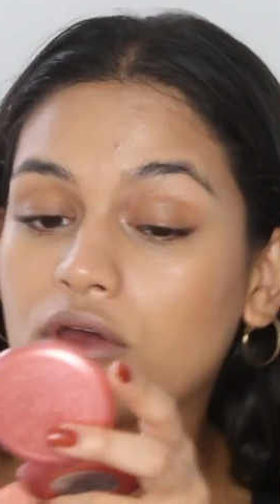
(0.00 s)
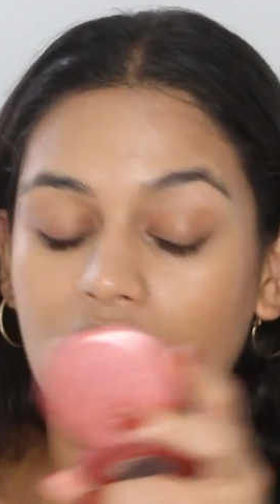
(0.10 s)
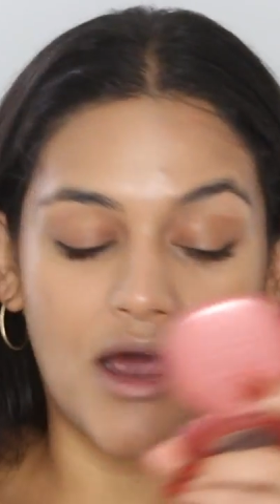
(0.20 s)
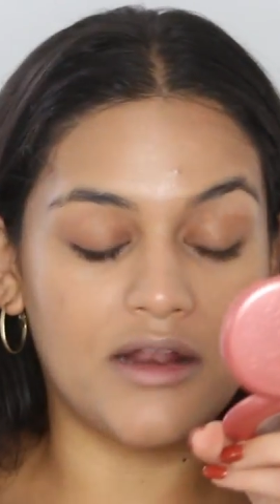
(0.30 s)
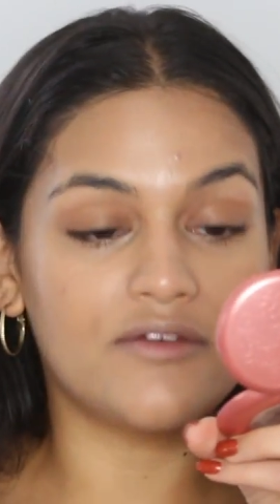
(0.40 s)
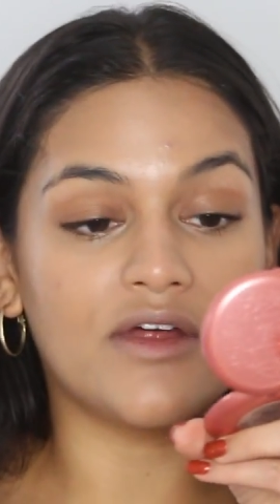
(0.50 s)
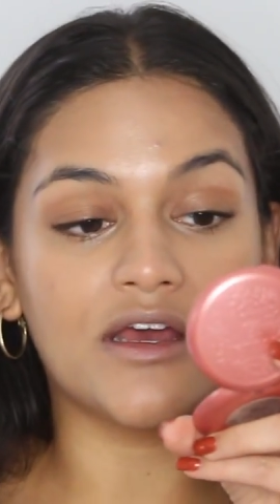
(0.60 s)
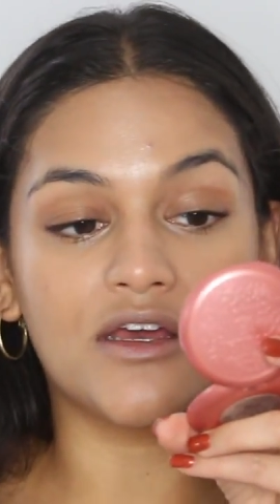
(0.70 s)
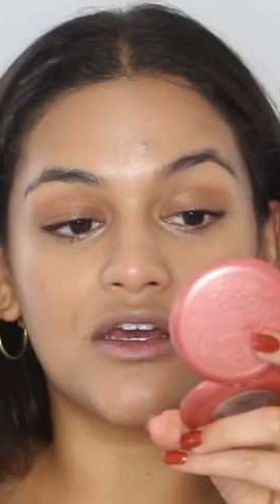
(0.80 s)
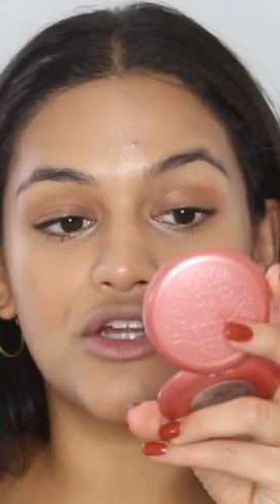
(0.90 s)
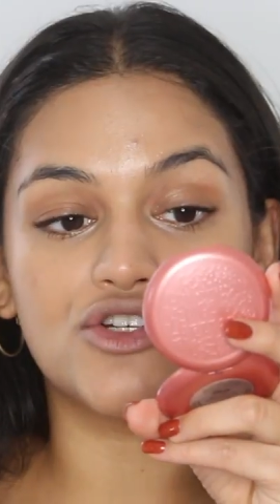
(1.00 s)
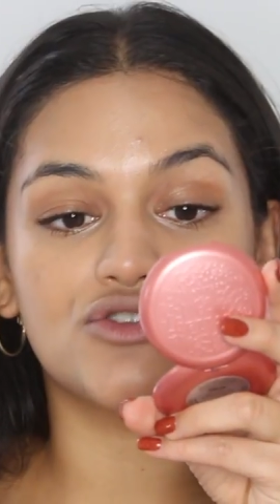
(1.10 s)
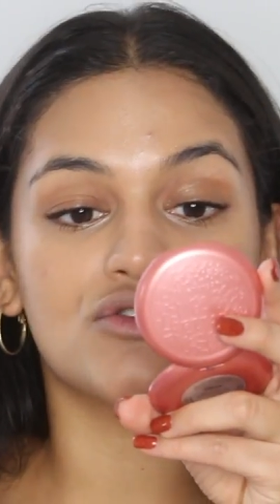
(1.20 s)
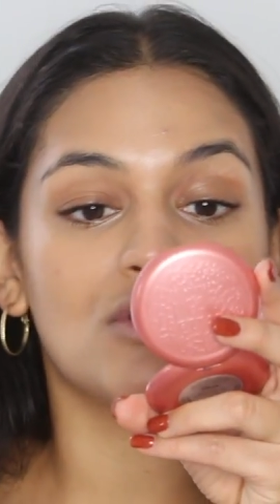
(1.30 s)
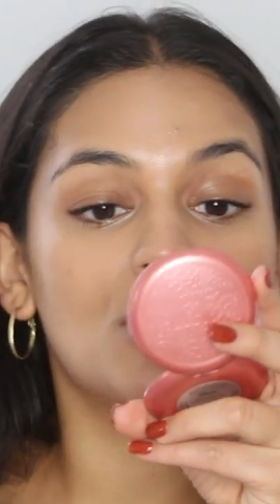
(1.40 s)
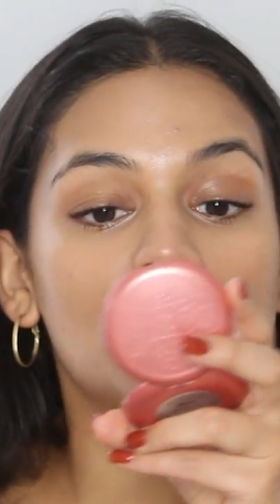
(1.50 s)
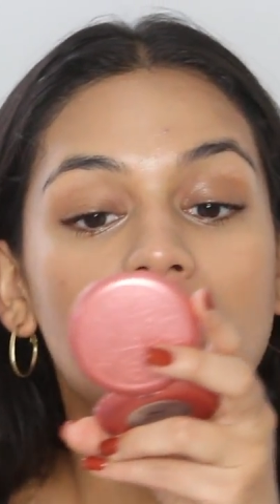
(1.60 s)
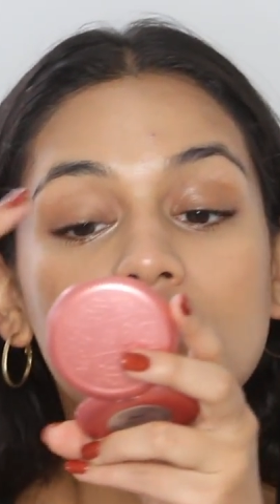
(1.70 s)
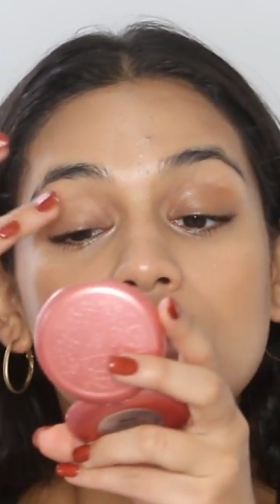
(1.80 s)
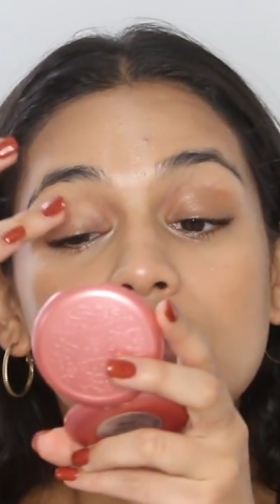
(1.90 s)
you can kind of like control
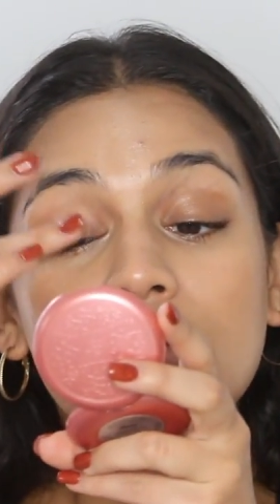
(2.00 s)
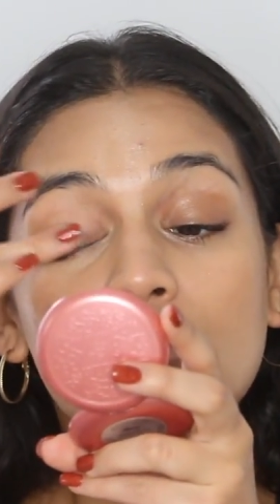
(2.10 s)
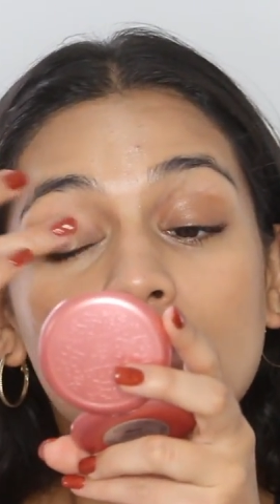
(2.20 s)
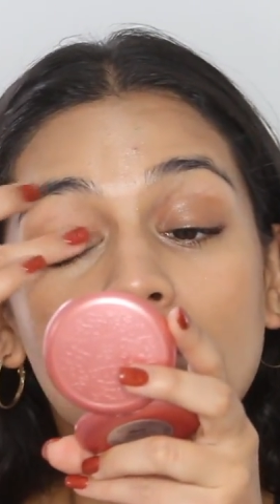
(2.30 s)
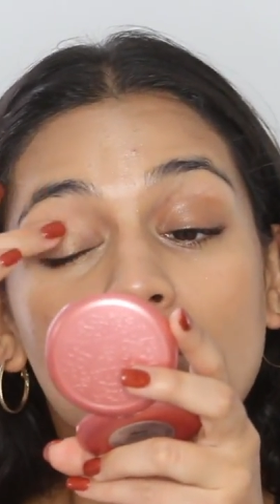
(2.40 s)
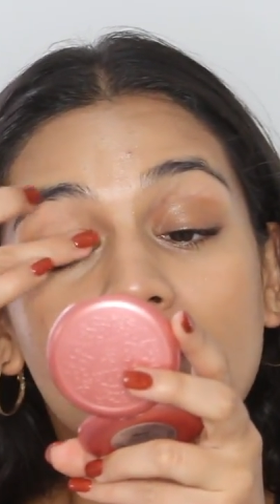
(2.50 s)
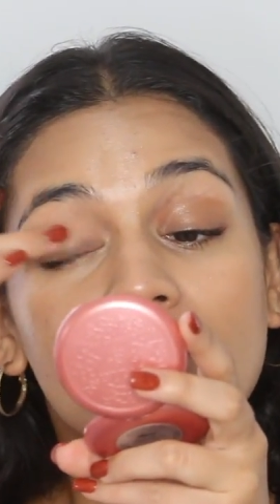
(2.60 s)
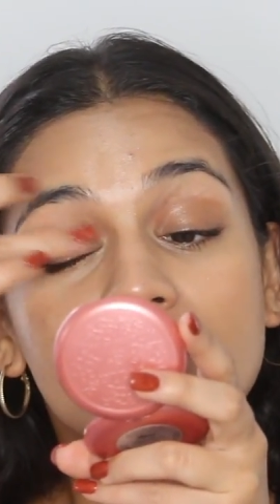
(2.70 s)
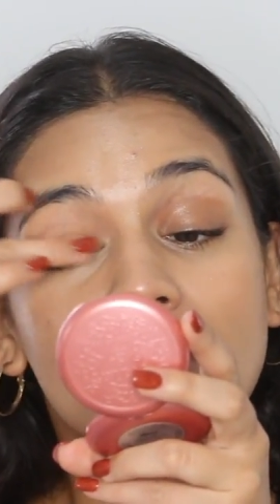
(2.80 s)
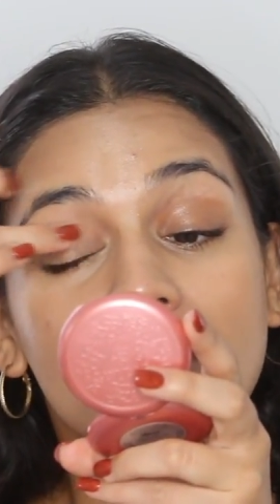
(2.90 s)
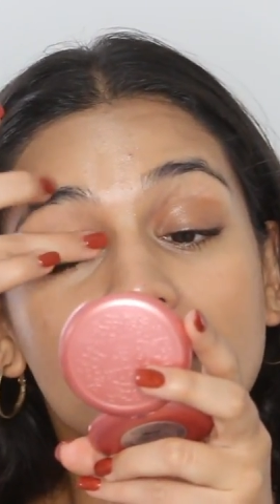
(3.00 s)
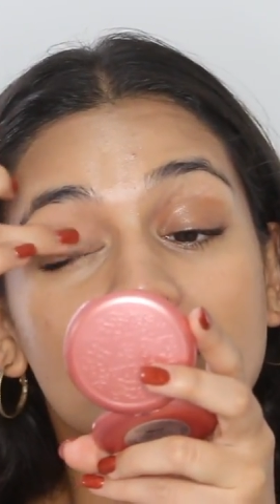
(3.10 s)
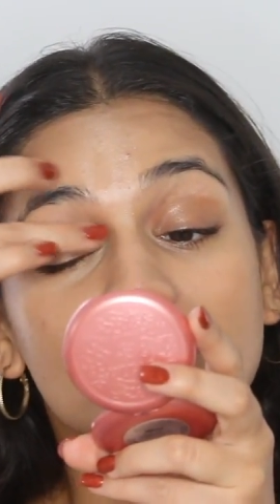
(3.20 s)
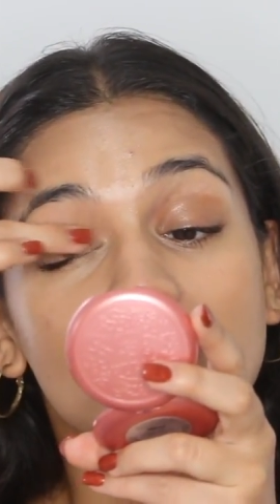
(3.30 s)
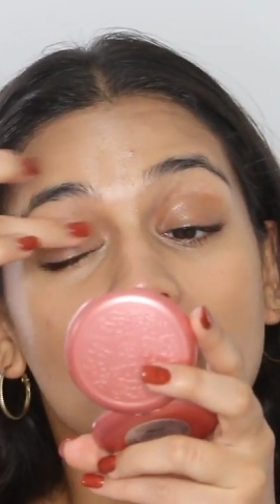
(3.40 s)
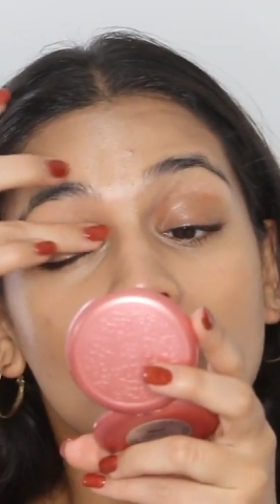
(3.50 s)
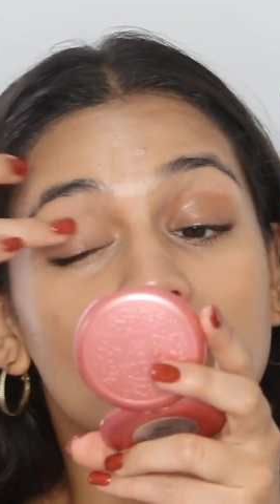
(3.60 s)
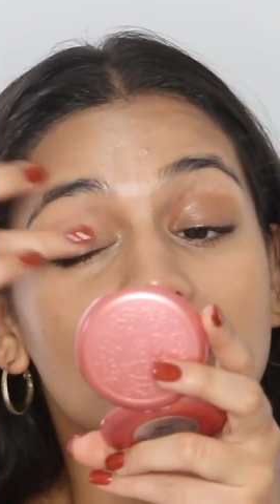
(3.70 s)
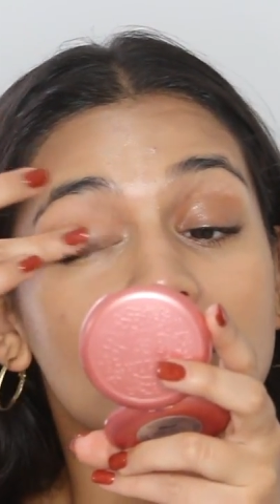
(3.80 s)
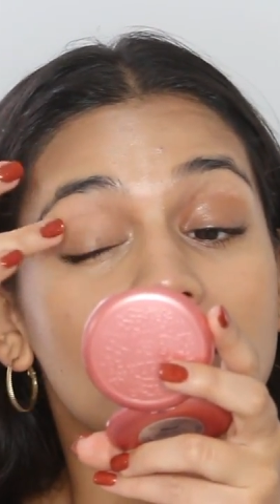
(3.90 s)
a little bit more where the darkness
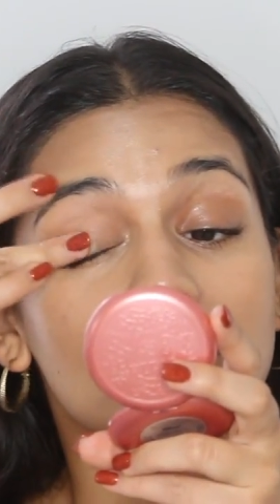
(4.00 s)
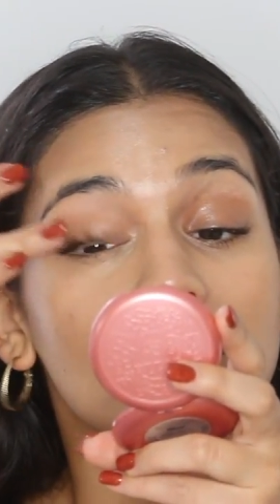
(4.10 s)
goes.